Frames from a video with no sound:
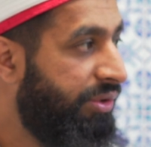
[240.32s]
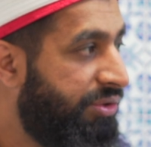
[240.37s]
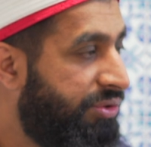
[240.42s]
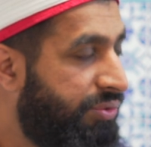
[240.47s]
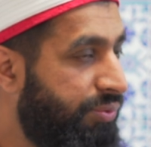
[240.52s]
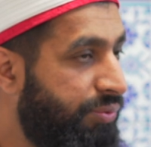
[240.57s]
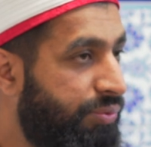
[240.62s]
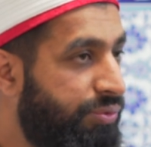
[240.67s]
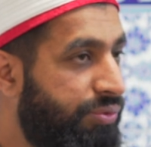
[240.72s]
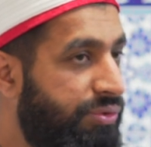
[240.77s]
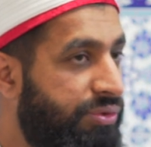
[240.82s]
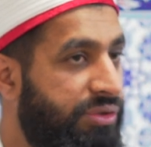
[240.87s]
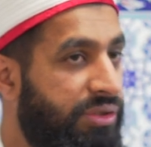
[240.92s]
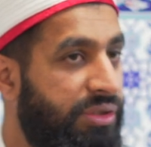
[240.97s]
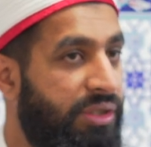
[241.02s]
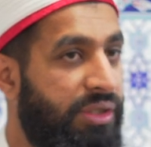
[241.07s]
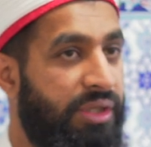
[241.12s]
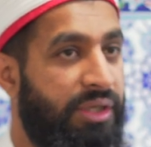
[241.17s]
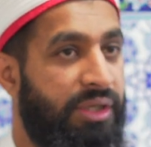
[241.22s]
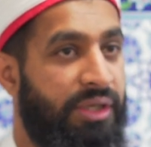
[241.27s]
issues.
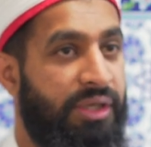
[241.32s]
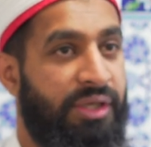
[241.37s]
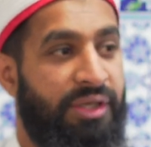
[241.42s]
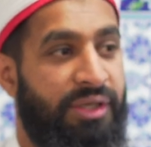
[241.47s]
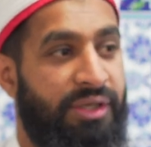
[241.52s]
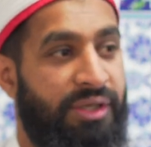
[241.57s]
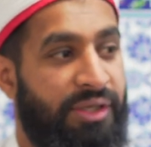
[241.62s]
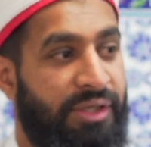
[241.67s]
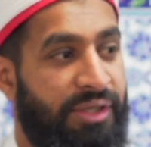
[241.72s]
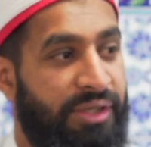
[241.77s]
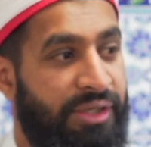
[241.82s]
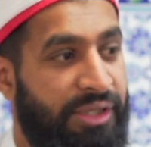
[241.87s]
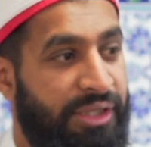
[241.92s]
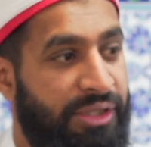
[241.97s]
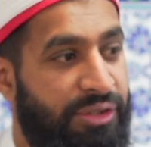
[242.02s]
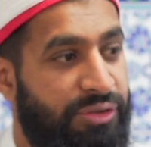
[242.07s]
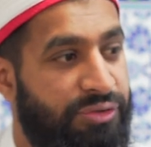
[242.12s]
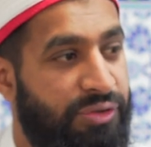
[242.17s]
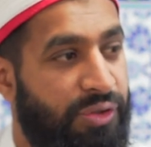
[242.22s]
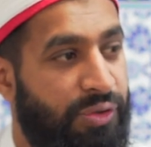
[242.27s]

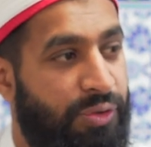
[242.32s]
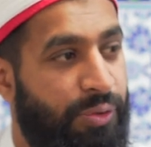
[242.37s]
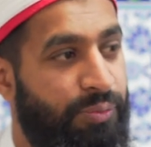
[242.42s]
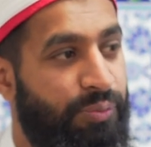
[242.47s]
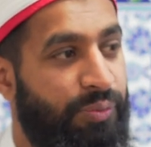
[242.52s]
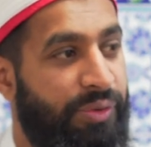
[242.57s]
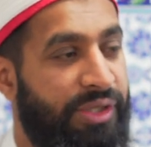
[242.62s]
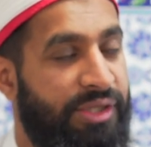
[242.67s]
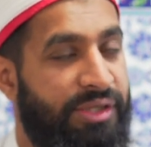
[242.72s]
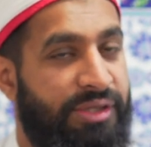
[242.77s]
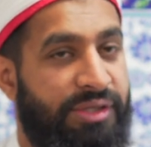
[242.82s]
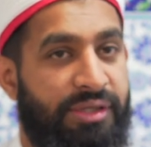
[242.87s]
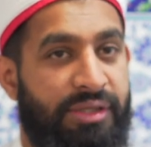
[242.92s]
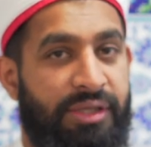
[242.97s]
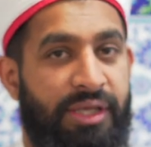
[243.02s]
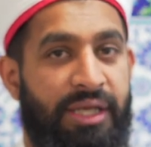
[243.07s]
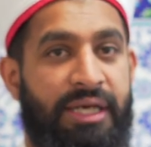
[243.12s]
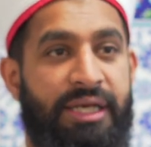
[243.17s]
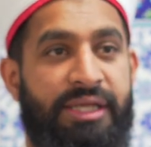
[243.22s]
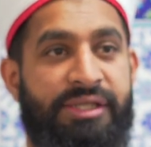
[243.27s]
He doesn't come with
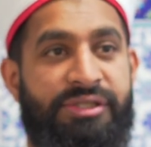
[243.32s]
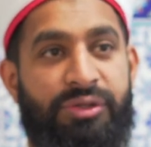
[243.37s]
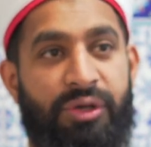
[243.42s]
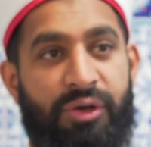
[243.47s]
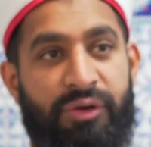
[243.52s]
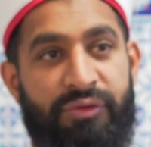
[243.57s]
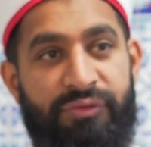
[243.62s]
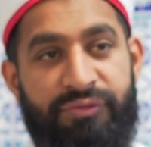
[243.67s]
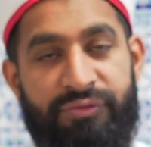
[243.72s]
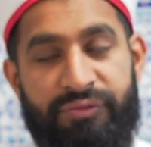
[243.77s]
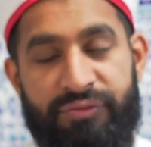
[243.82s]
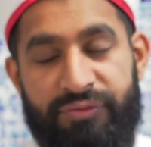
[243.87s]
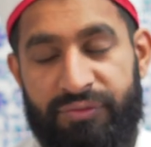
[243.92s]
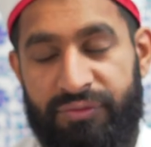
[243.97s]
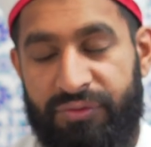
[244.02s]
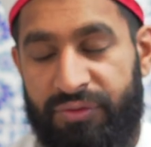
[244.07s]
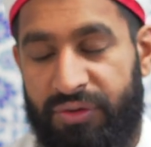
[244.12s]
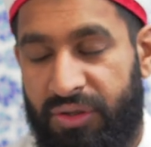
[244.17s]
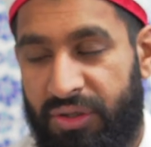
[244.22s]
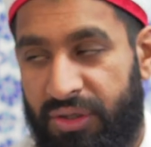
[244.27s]
a list of
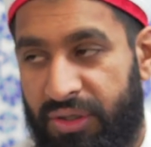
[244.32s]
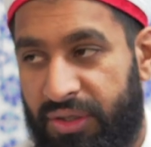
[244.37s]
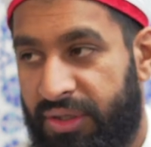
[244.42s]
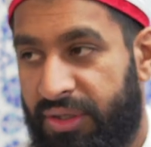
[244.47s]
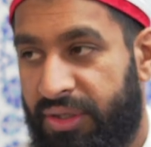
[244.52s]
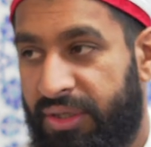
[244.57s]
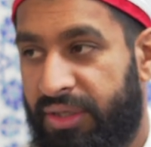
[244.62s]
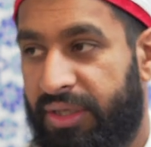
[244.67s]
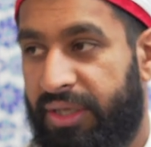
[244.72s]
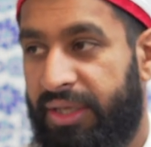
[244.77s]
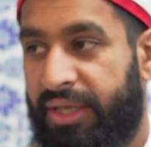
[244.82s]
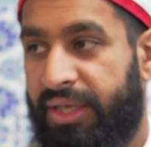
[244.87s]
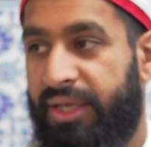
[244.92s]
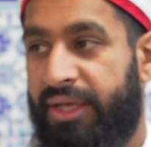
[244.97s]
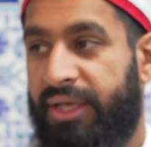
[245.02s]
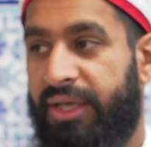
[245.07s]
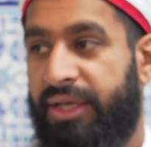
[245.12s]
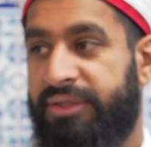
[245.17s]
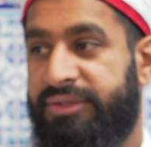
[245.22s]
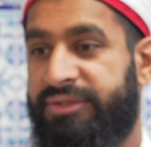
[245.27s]

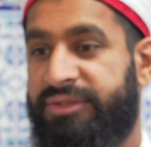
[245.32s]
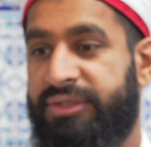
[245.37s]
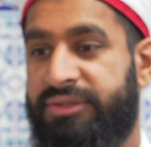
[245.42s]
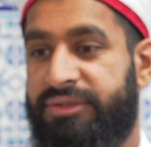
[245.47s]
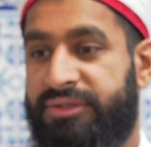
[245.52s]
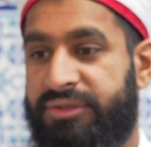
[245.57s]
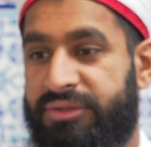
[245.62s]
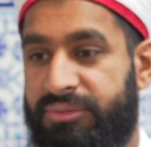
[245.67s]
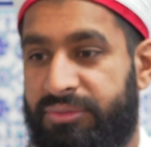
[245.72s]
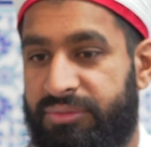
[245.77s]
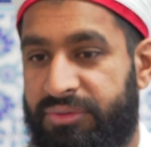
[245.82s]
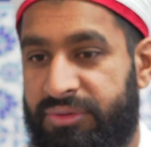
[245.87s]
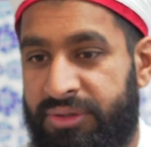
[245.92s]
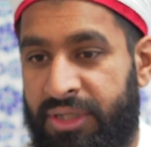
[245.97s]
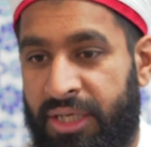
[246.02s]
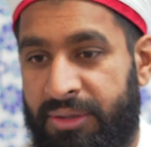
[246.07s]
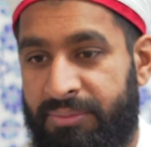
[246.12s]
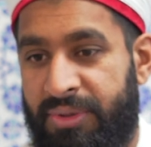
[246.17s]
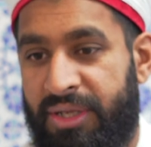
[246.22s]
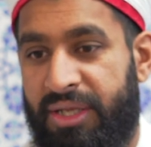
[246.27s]
sins
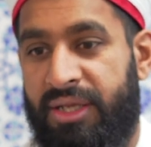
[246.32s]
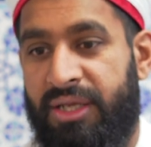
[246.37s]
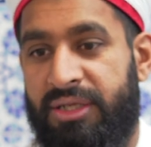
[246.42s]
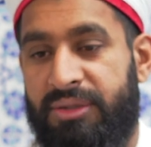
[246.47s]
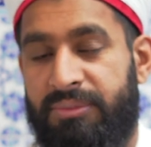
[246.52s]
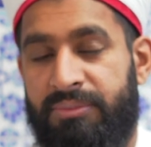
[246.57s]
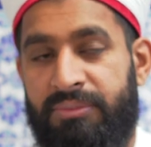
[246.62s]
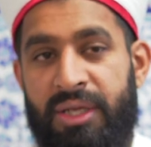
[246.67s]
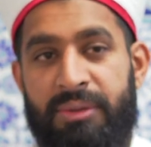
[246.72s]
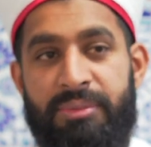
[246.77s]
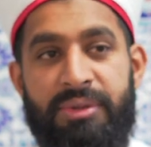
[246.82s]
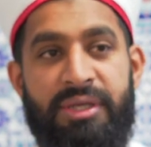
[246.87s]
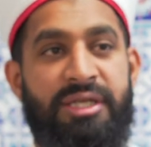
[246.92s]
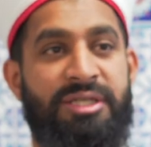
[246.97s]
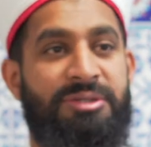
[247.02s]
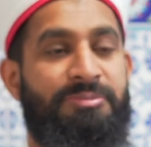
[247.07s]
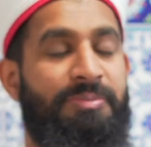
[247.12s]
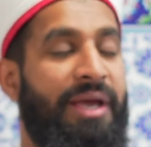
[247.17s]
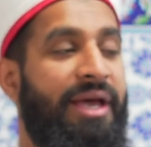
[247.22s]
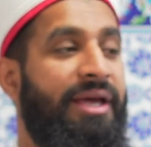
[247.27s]
that maybe
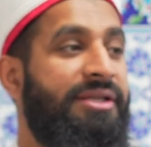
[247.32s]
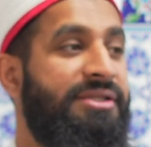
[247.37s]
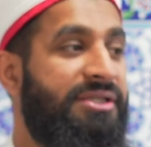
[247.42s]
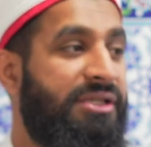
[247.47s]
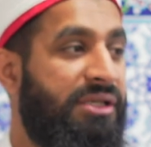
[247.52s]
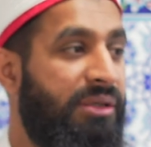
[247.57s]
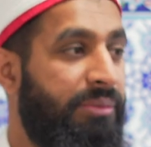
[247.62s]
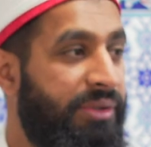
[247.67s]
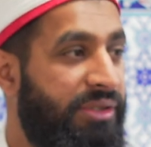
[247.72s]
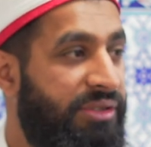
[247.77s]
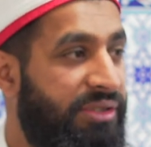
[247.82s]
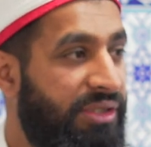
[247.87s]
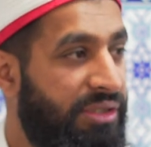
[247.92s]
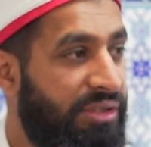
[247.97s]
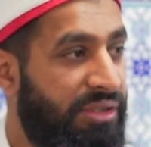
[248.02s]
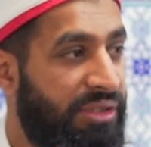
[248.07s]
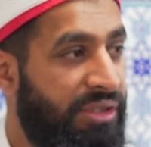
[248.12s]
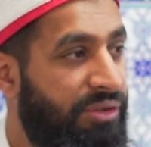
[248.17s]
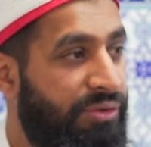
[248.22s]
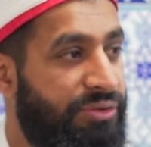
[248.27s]
his parents
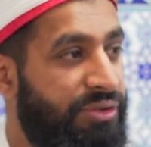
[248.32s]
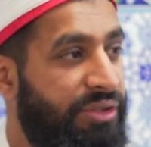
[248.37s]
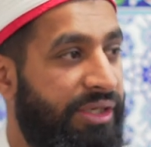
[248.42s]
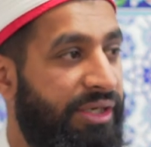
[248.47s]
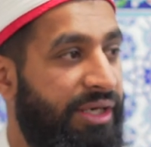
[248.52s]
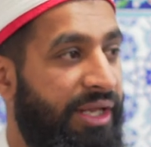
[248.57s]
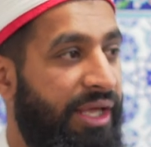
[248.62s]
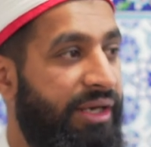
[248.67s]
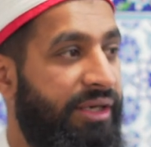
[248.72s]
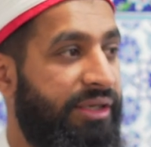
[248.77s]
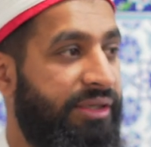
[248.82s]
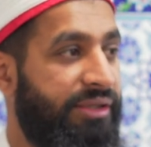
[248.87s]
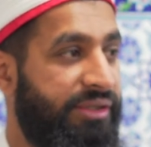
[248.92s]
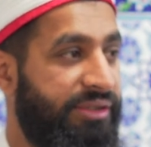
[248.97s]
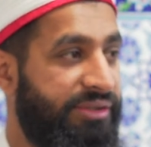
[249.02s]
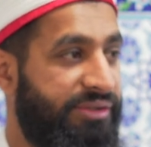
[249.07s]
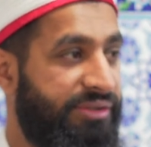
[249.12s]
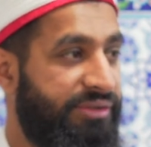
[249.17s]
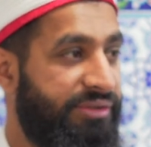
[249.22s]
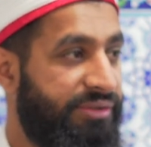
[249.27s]
committed. He doesn't inherit
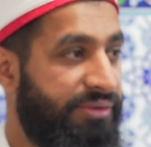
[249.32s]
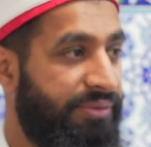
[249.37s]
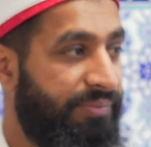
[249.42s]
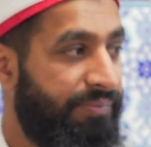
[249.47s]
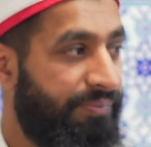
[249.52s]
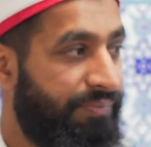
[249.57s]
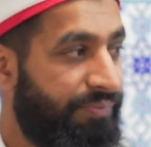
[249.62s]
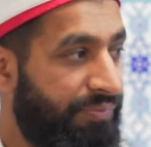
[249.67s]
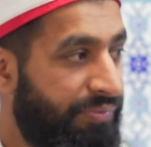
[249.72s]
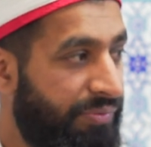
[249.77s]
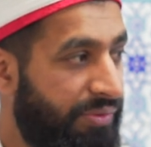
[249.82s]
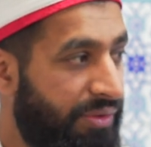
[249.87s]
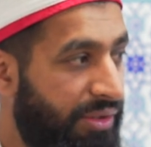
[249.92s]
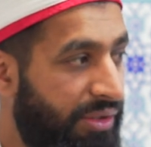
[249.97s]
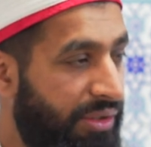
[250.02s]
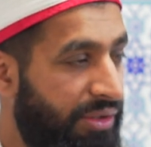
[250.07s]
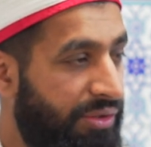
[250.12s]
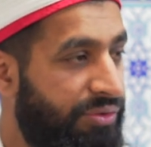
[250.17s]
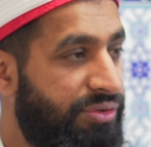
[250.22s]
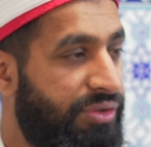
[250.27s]
this.
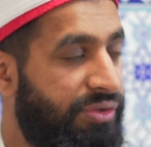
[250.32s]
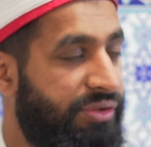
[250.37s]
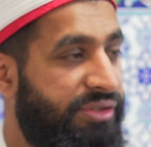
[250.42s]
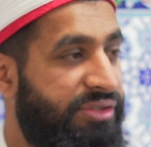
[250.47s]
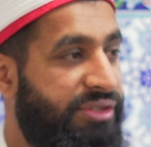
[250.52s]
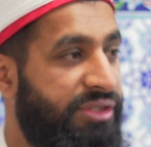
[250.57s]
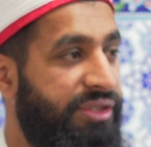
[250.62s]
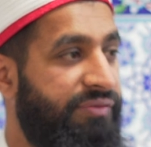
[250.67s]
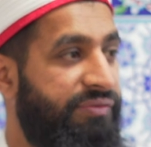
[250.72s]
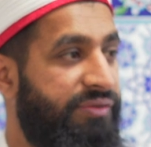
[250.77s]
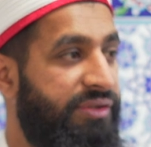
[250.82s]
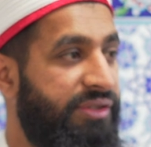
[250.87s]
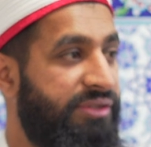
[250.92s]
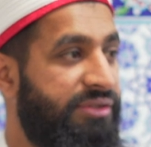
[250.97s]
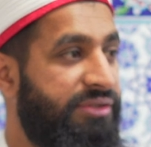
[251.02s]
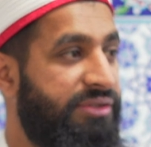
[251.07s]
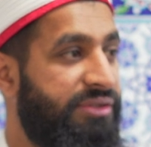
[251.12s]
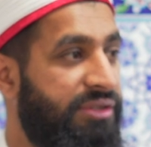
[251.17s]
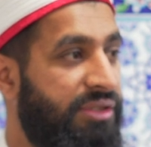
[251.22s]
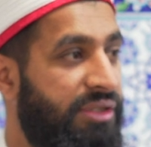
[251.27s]
He doesn't receive
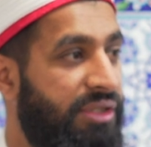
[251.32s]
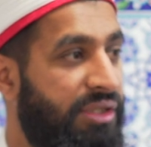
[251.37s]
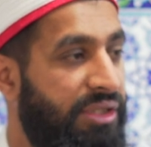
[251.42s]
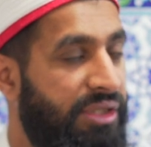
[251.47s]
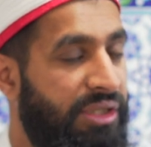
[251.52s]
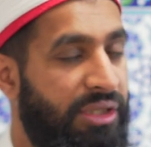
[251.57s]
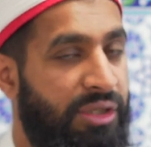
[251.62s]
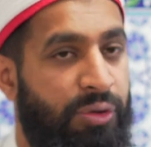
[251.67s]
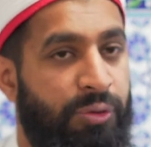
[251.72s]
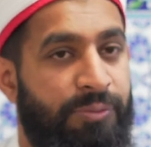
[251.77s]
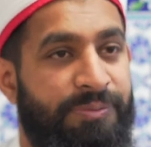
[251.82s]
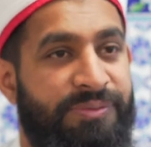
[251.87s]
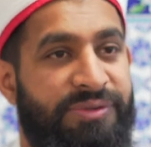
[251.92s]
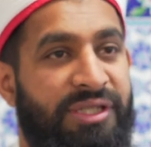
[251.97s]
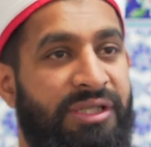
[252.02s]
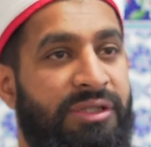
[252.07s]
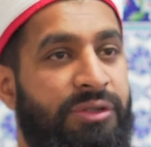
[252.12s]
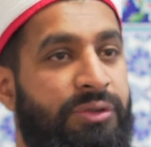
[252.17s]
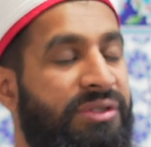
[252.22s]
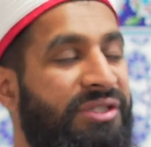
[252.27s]
this. He comes
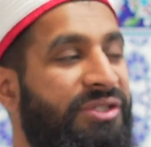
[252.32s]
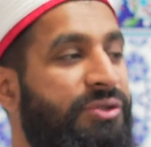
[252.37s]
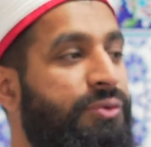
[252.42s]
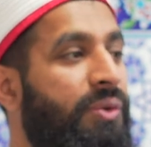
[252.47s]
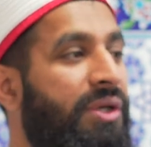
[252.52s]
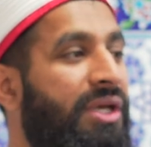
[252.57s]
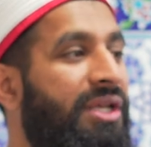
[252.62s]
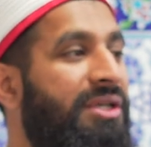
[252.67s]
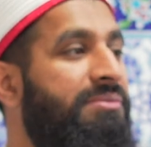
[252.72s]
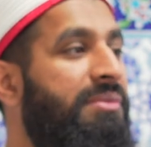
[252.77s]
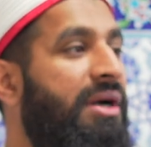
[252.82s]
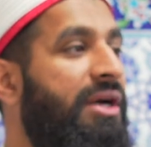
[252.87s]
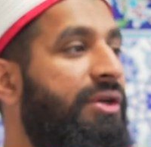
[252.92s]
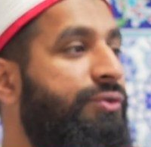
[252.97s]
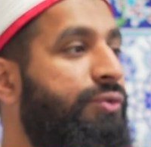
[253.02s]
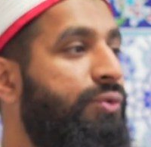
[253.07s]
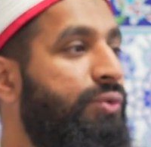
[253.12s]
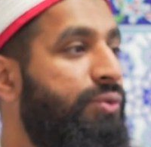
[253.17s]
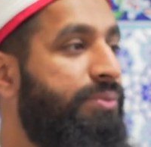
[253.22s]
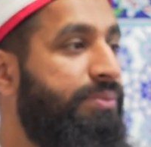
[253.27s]
into this world
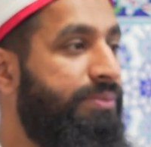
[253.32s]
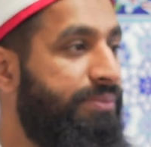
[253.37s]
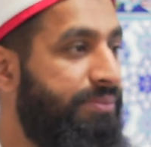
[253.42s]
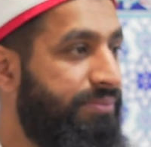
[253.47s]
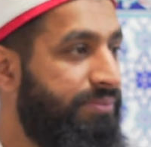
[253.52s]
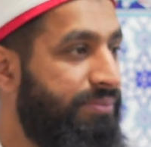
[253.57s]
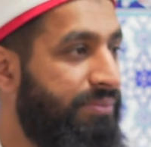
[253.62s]
ma'soom.